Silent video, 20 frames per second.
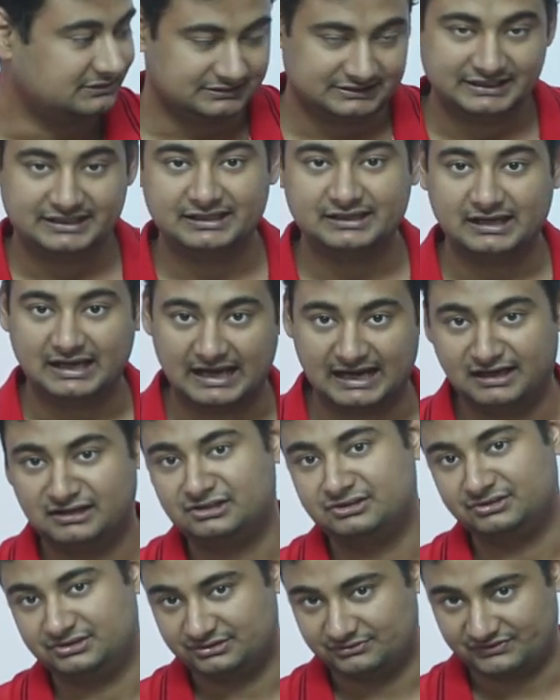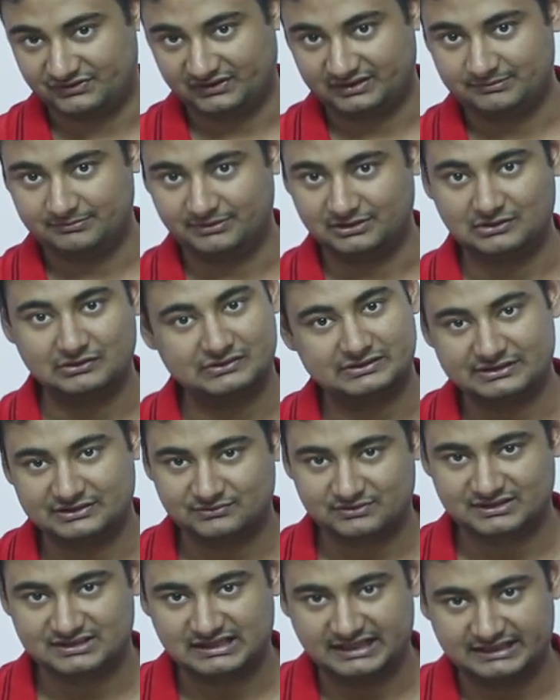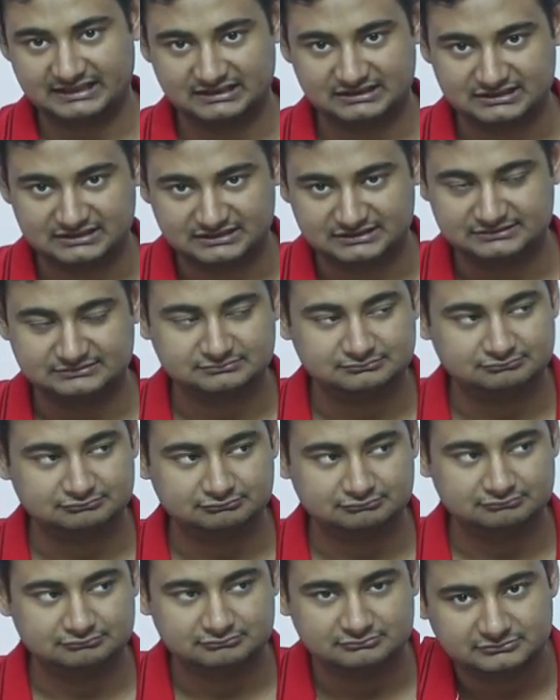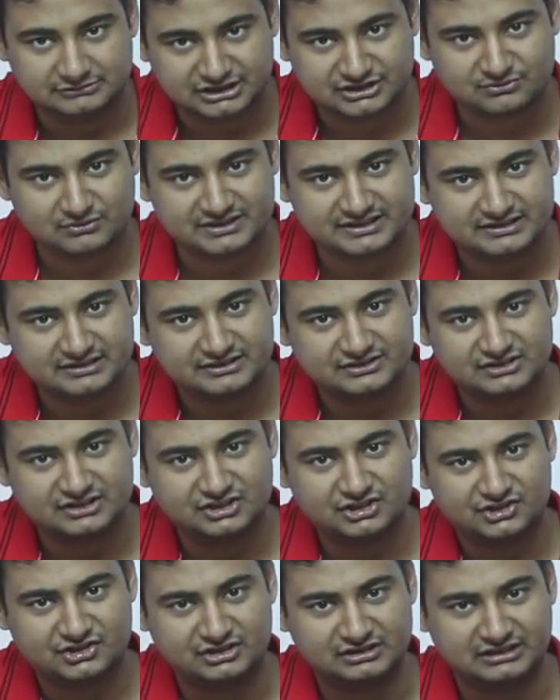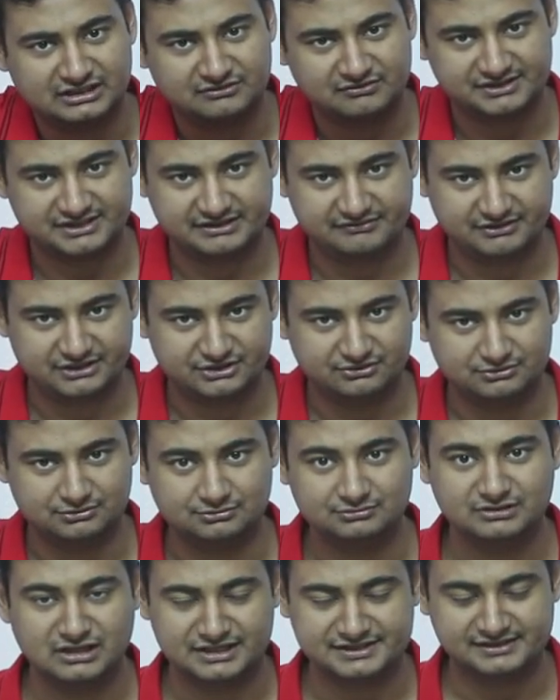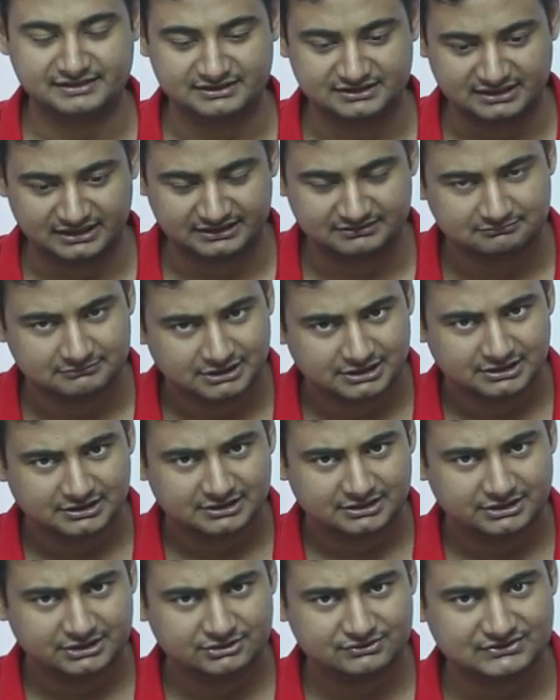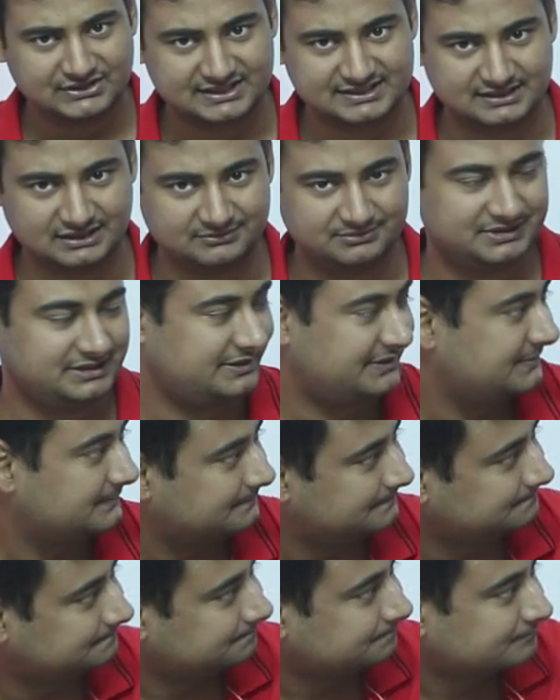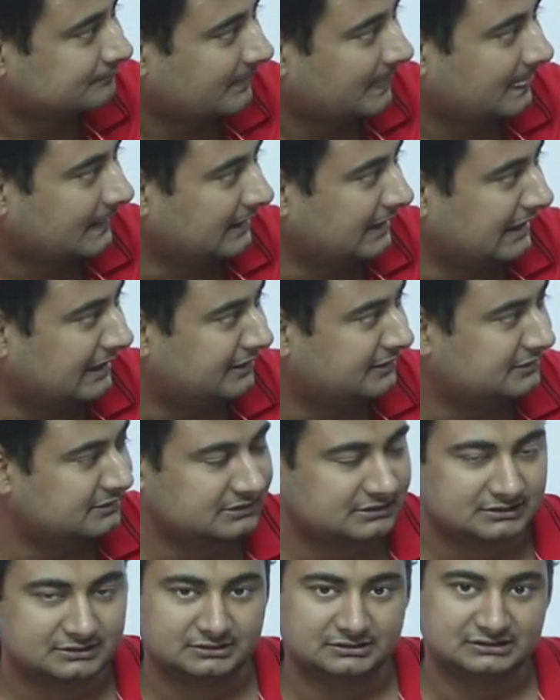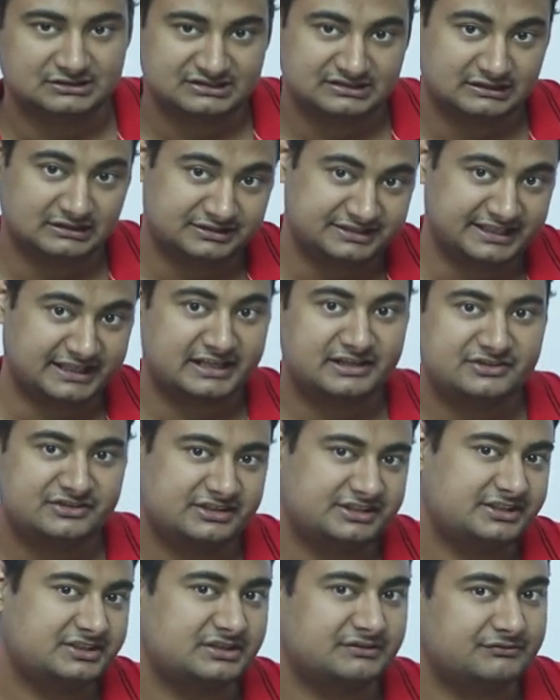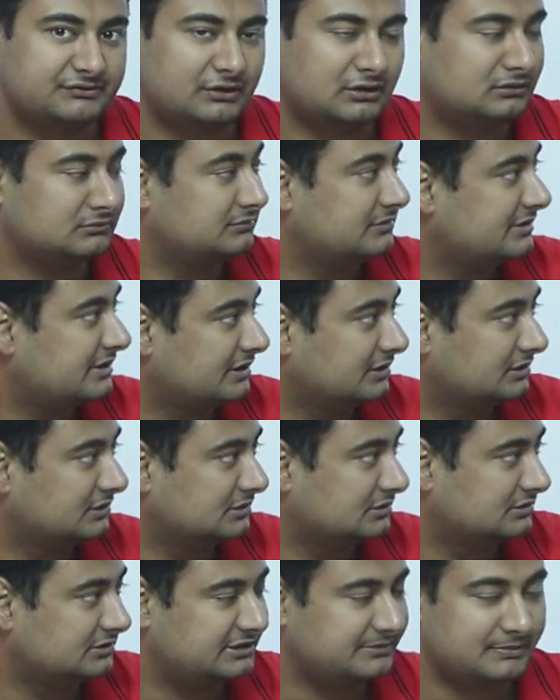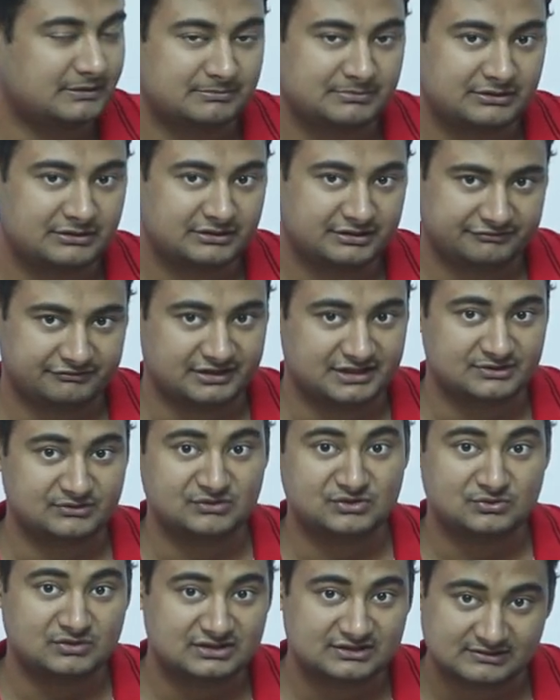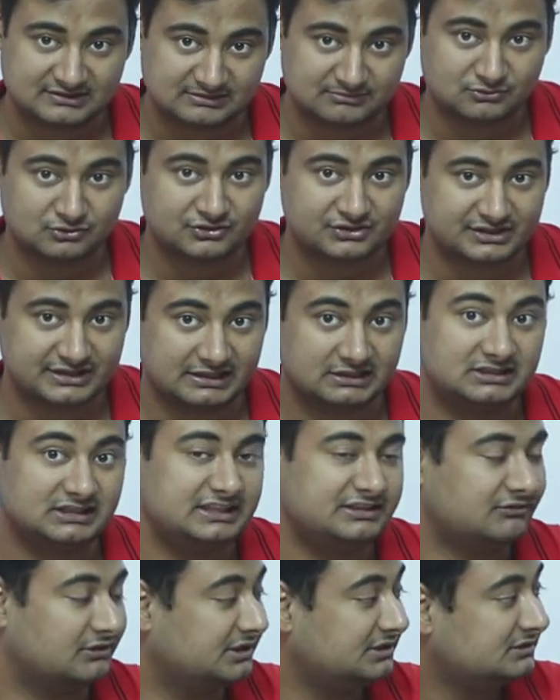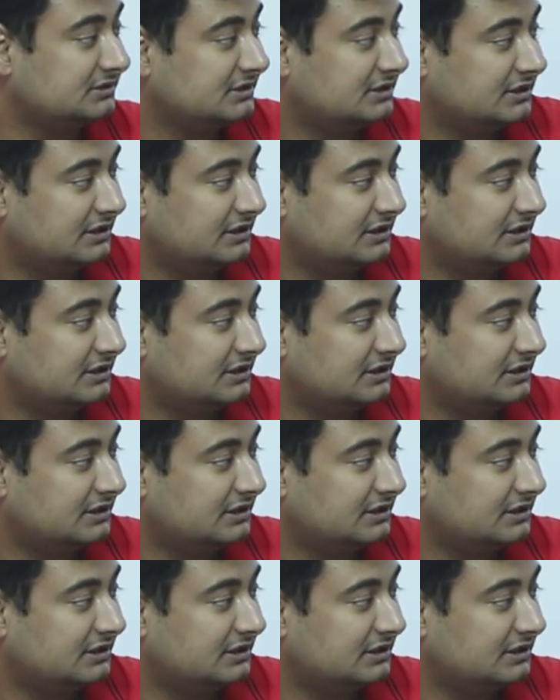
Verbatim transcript: they had to use it because this was like a this was a suggestion that was given to NASA. It's like use SRBs and uh, second suggestion from uh, department of defense which was the most deadly one